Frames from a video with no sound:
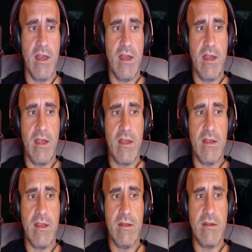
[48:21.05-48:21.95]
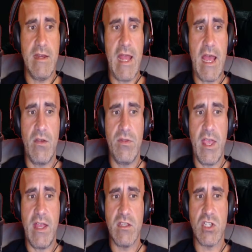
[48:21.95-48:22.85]
Now
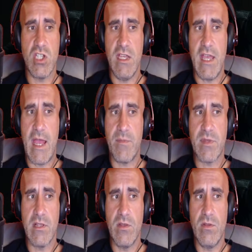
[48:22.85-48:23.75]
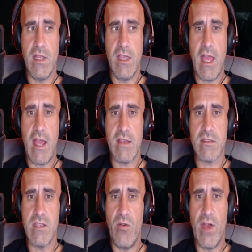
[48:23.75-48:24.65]
that she absolutely
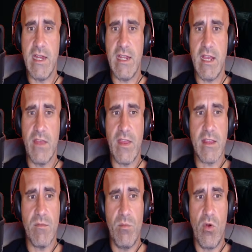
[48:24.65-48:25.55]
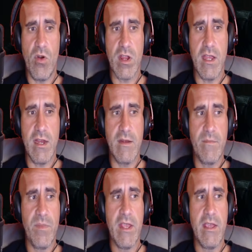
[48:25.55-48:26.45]
has no idea that the Morgan